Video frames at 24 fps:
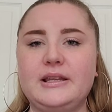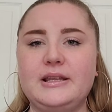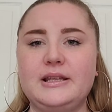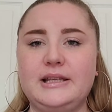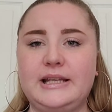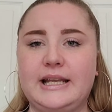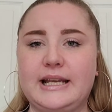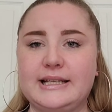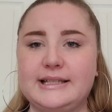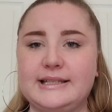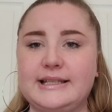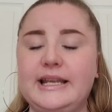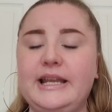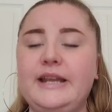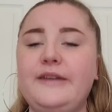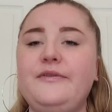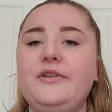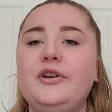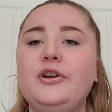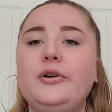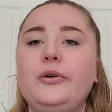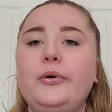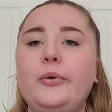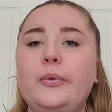yes, if
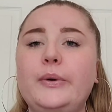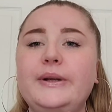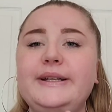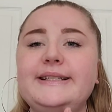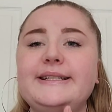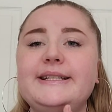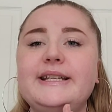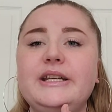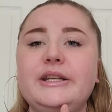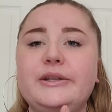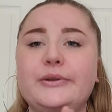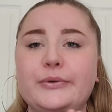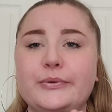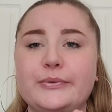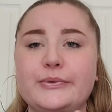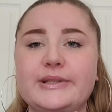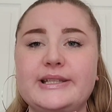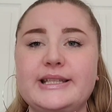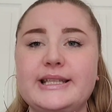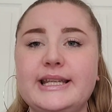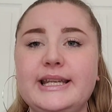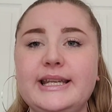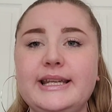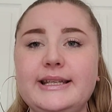you're going to use
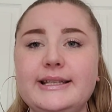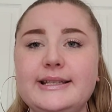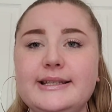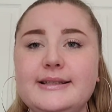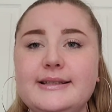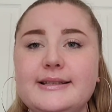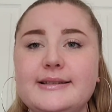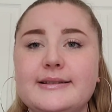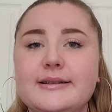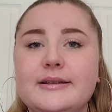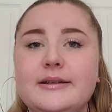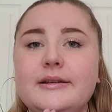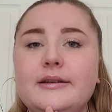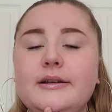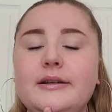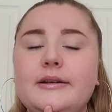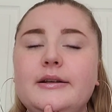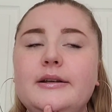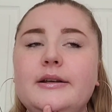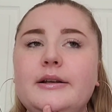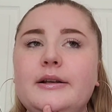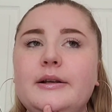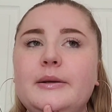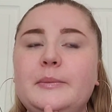these,
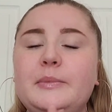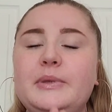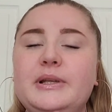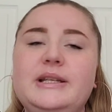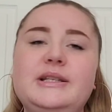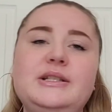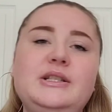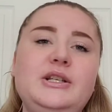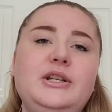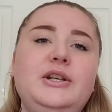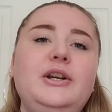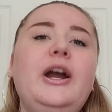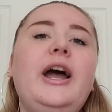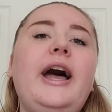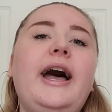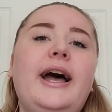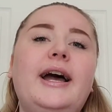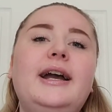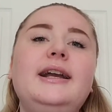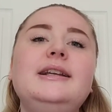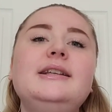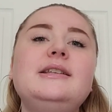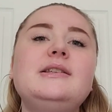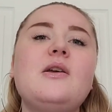please do your
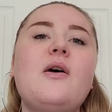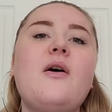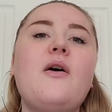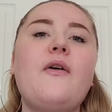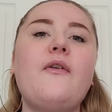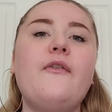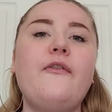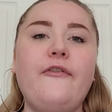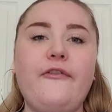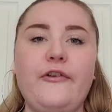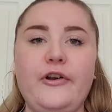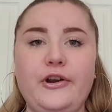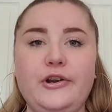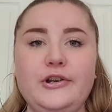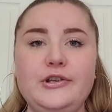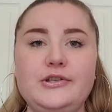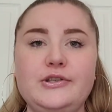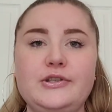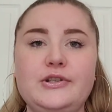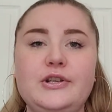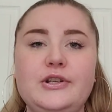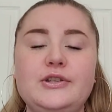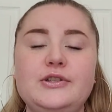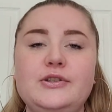eyes
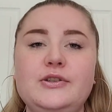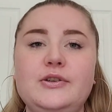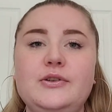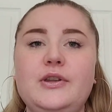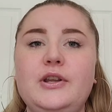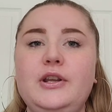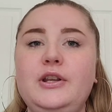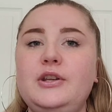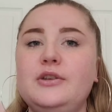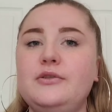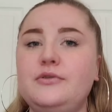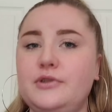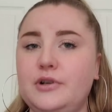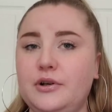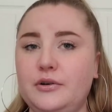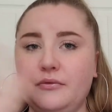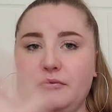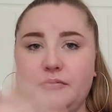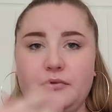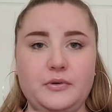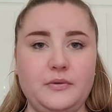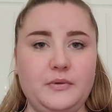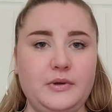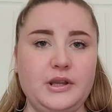first so that you don't
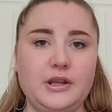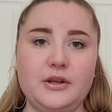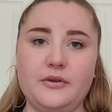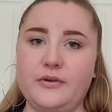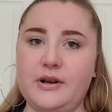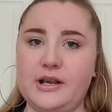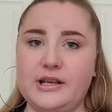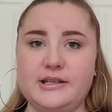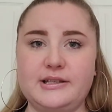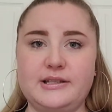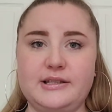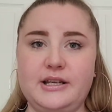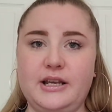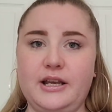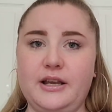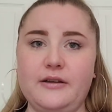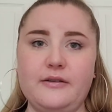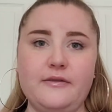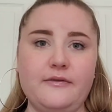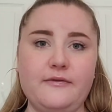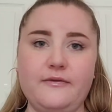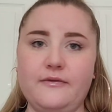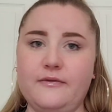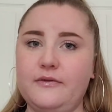ruin the rest
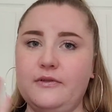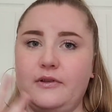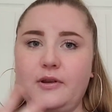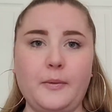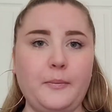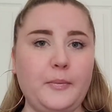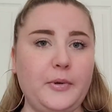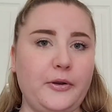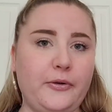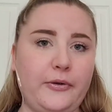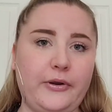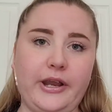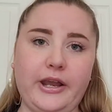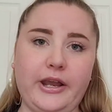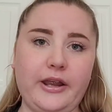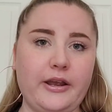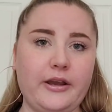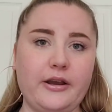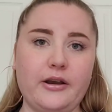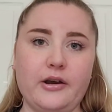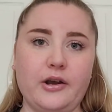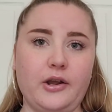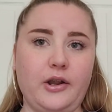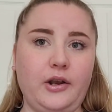of the beauty
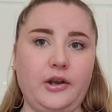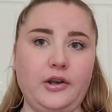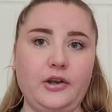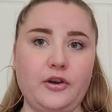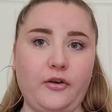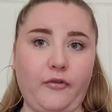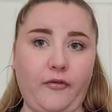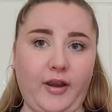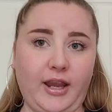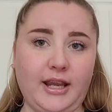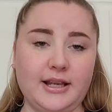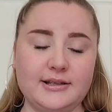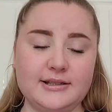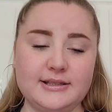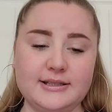on your face.